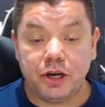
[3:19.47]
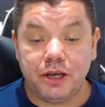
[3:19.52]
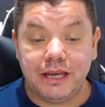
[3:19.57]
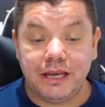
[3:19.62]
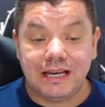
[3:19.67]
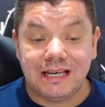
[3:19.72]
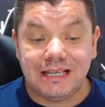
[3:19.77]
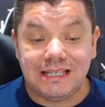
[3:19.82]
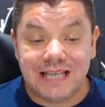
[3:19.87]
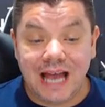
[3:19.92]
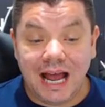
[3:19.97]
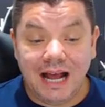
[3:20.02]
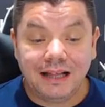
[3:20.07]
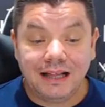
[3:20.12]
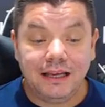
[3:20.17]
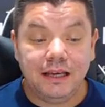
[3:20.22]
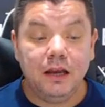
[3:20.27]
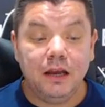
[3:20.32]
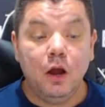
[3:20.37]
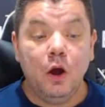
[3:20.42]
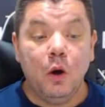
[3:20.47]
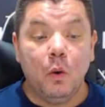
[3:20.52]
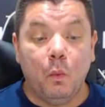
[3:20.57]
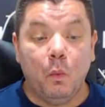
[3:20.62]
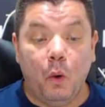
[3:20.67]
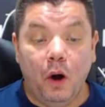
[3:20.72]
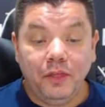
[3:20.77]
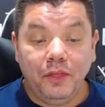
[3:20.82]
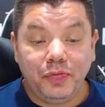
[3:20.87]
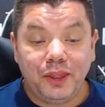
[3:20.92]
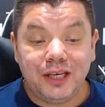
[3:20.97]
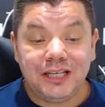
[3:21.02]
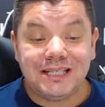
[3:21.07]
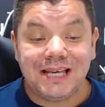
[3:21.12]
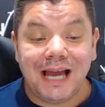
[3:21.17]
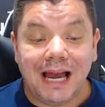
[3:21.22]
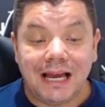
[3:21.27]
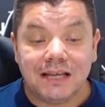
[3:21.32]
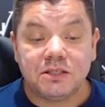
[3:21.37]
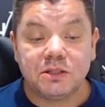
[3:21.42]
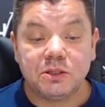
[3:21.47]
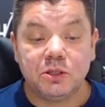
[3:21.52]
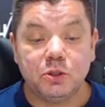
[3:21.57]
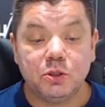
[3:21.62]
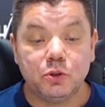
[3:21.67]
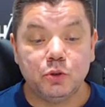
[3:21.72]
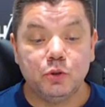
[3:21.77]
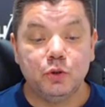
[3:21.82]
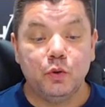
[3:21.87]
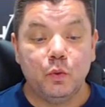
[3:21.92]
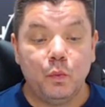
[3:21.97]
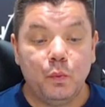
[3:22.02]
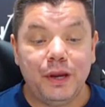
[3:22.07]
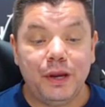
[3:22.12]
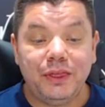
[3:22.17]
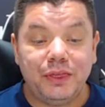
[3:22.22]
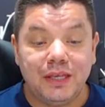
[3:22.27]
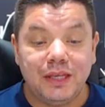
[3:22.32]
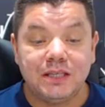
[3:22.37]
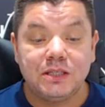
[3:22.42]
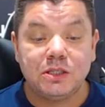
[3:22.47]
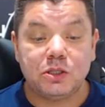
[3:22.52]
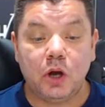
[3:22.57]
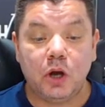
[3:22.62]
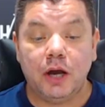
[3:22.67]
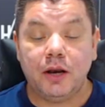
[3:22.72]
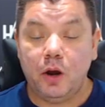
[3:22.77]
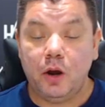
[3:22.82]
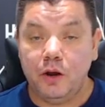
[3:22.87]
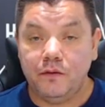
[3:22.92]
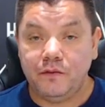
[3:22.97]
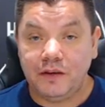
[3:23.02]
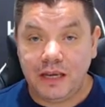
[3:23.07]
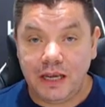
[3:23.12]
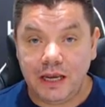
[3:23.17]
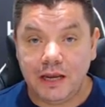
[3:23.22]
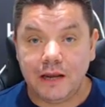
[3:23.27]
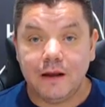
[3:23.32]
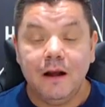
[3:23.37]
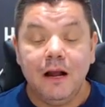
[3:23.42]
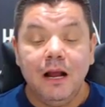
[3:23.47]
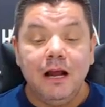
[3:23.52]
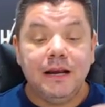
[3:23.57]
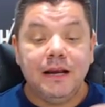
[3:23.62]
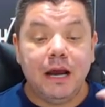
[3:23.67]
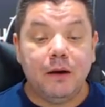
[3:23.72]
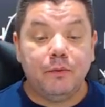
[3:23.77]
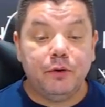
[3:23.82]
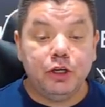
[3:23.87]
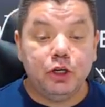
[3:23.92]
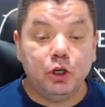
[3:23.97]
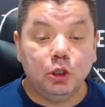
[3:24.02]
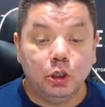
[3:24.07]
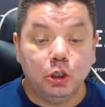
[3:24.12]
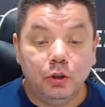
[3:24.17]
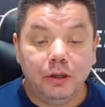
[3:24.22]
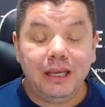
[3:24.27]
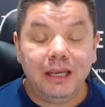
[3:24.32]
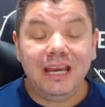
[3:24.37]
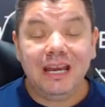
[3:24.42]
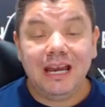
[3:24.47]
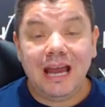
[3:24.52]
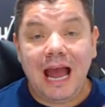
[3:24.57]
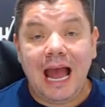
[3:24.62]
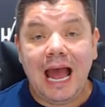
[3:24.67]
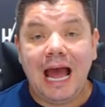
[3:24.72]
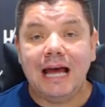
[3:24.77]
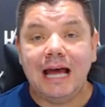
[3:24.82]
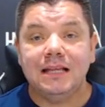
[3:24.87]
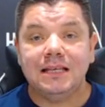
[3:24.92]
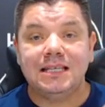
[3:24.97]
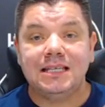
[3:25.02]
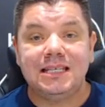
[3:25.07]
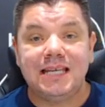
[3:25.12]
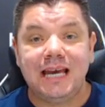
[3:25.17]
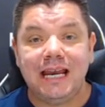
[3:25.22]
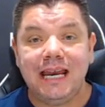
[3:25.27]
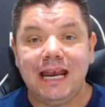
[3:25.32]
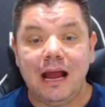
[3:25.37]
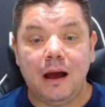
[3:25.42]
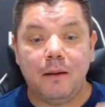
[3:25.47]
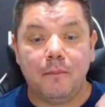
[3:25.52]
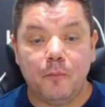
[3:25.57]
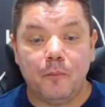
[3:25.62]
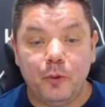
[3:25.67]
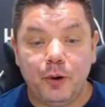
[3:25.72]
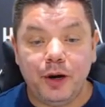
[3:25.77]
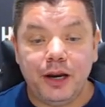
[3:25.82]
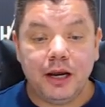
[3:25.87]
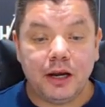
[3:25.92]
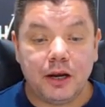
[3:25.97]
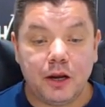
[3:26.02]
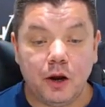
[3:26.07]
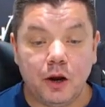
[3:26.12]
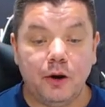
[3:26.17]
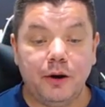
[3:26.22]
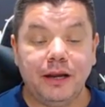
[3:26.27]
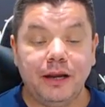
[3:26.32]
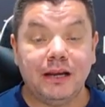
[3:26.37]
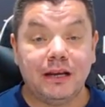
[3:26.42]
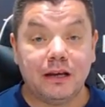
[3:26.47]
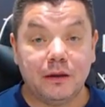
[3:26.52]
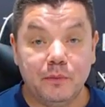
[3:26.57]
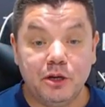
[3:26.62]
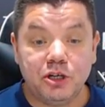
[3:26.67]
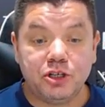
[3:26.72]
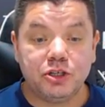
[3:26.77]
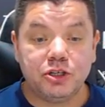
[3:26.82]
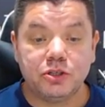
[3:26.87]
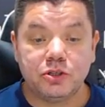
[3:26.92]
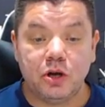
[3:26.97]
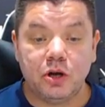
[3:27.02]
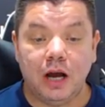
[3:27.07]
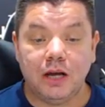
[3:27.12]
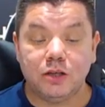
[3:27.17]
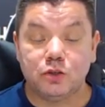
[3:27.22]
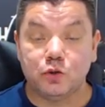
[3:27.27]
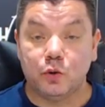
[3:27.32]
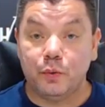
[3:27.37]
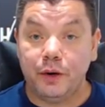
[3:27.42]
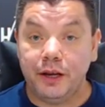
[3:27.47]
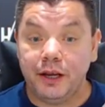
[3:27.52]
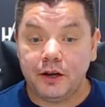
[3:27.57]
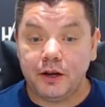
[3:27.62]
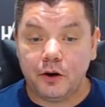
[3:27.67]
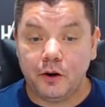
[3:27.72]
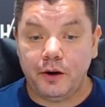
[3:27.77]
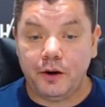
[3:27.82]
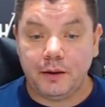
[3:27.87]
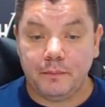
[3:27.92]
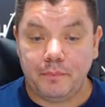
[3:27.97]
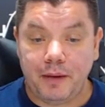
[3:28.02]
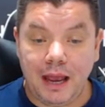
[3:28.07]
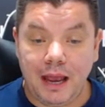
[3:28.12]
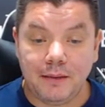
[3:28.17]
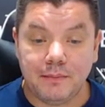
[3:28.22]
to show you exactly what this has to do with this site over here. Now, when you're looking at setting up reoccurring commissions guides or reoccurring